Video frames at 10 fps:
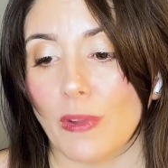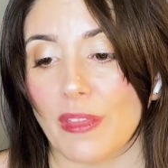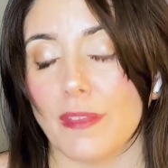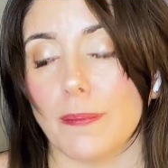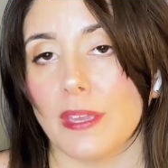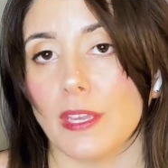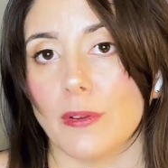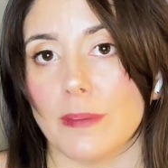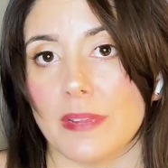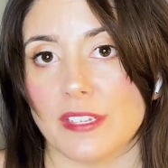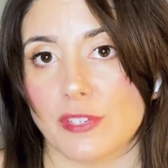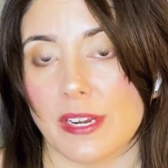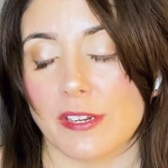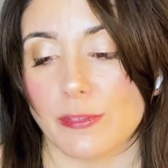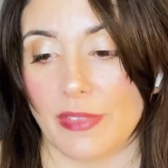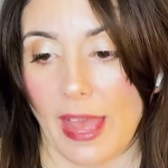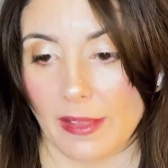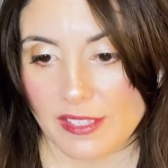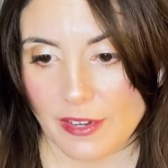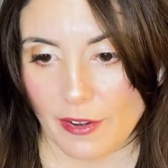with the BU administrators with
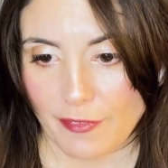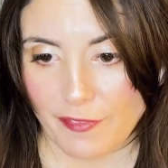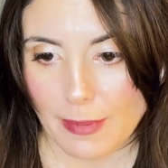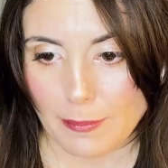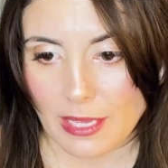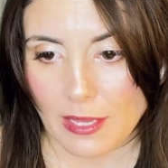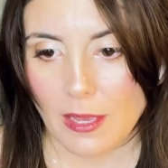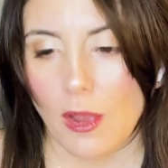Alex and her family.